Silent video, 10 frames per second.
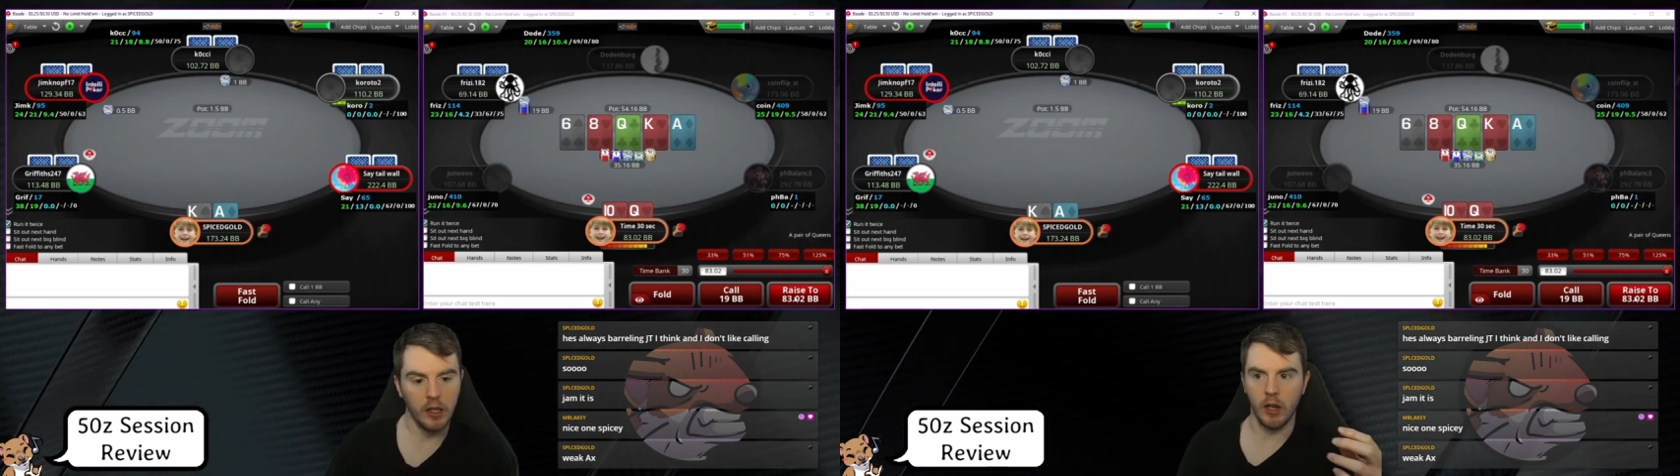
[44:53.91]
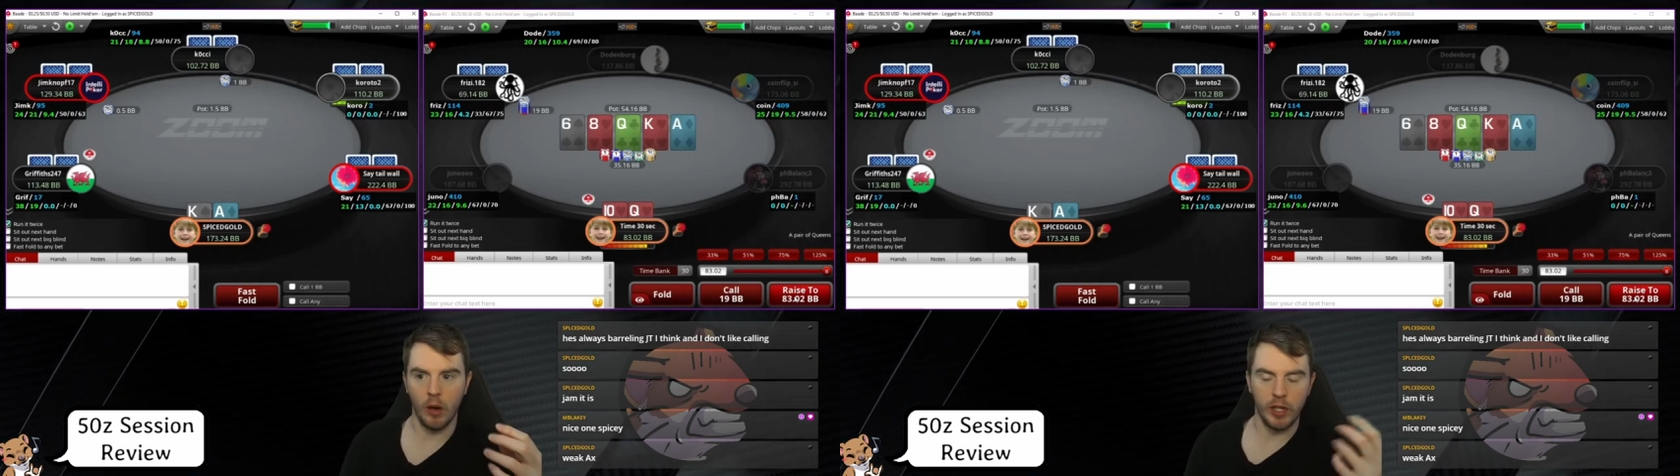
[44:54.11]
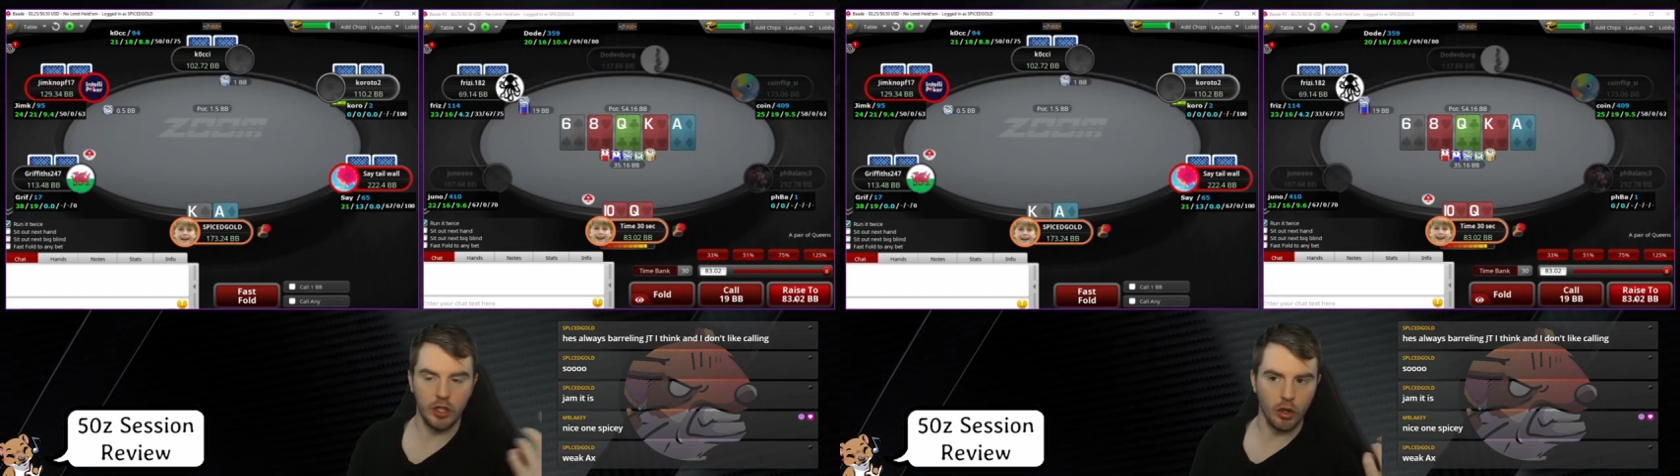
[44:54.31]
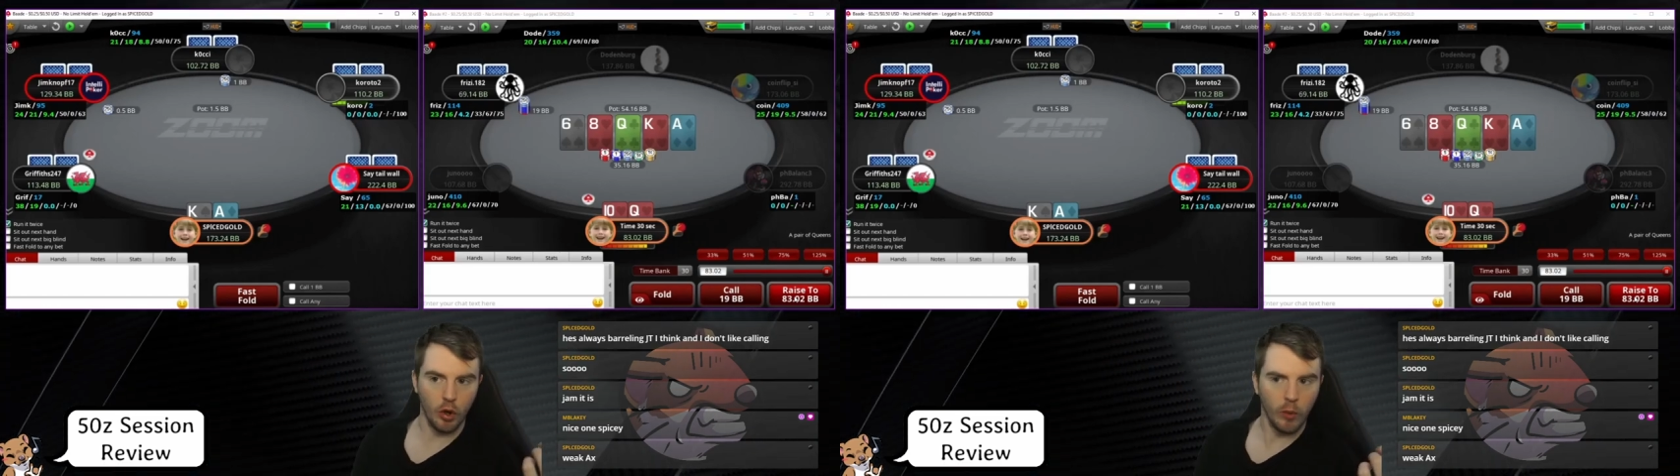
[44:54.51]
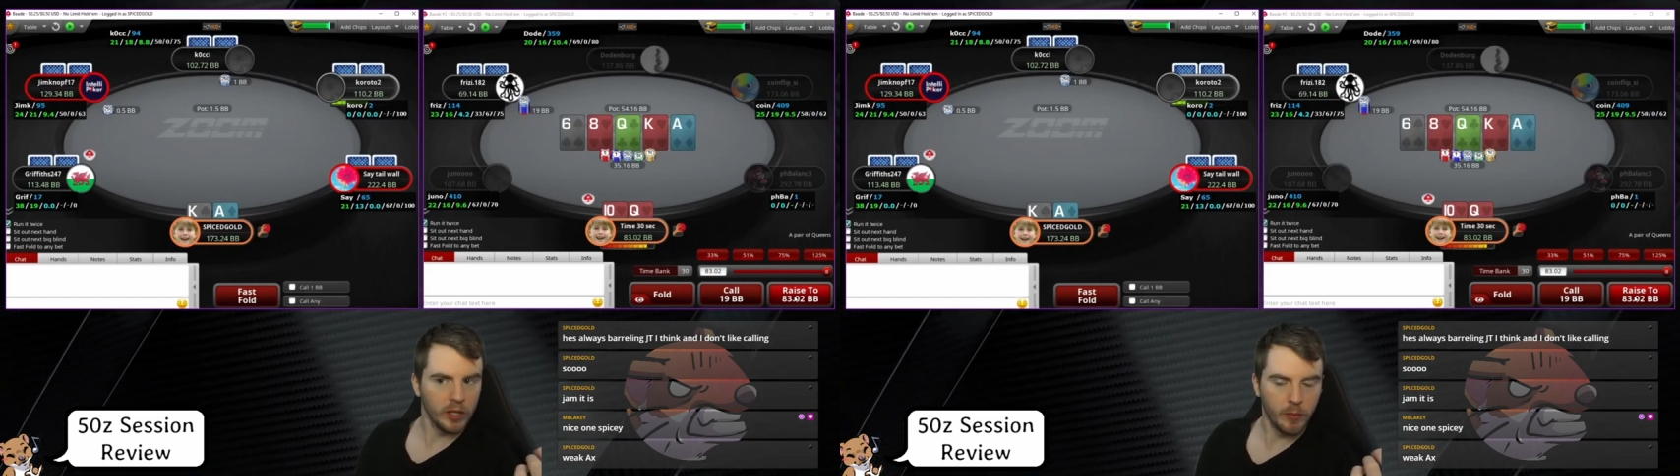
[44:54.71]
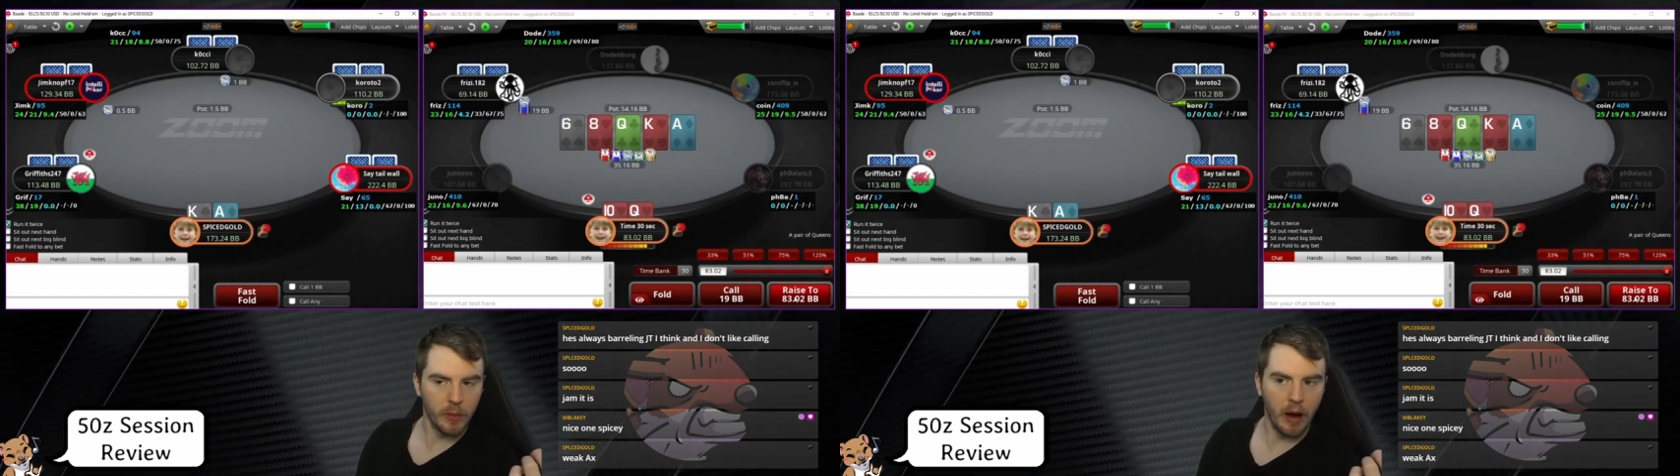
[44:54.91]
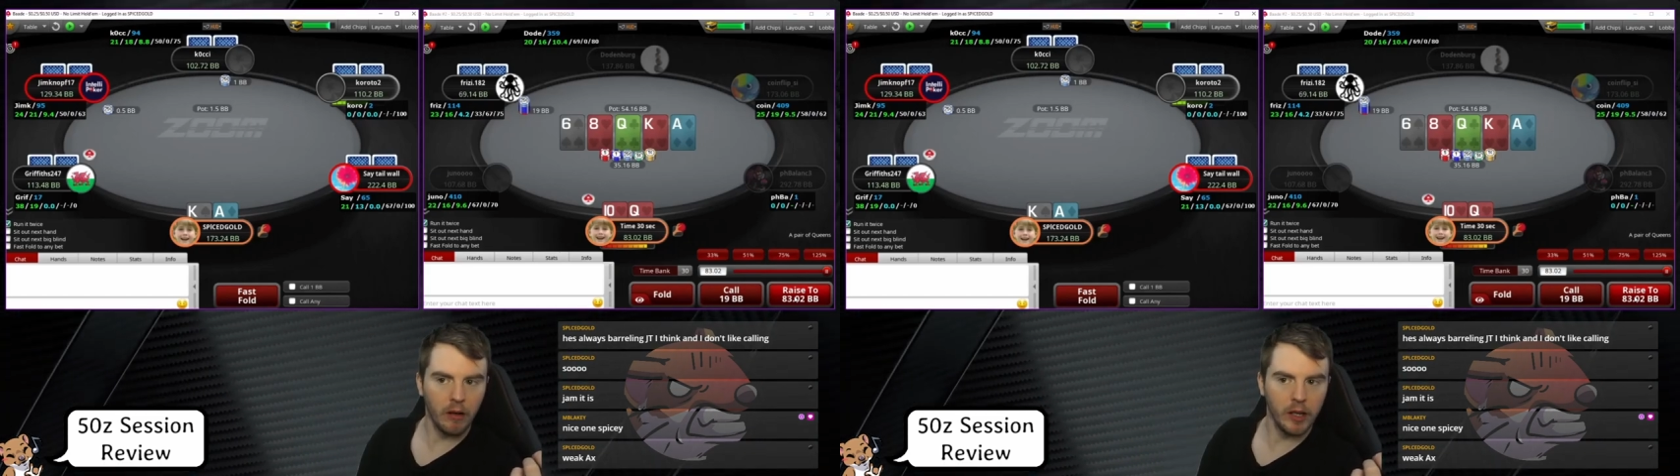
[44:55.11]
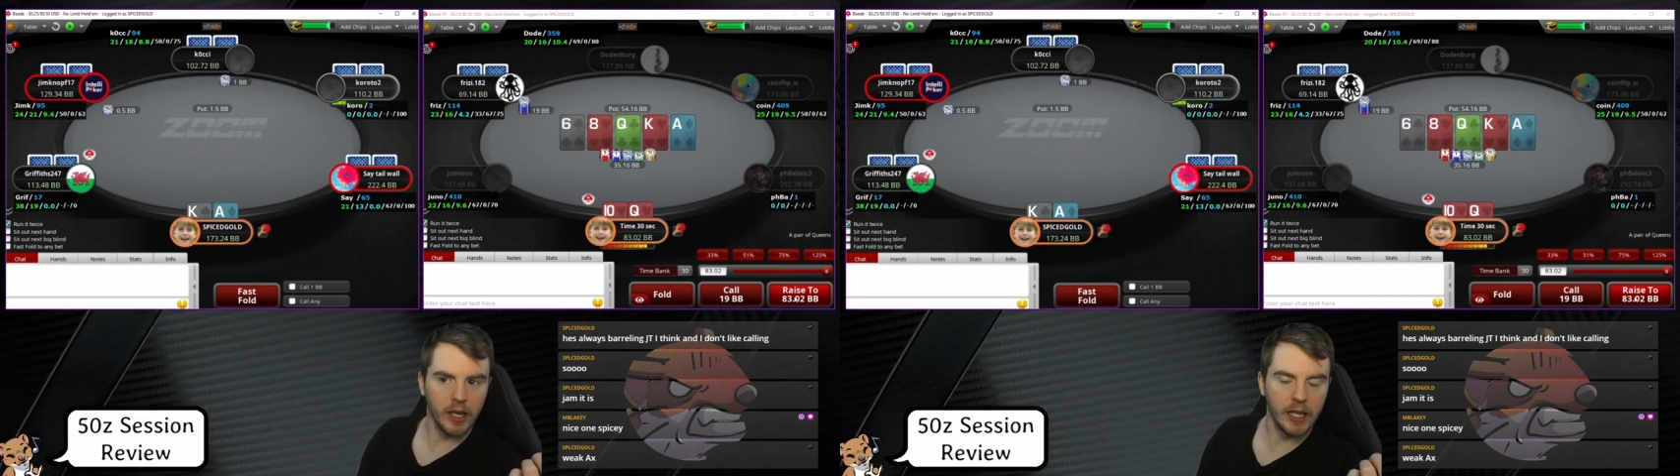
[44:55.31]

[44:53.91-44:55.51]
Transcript: you know, he should always be barreling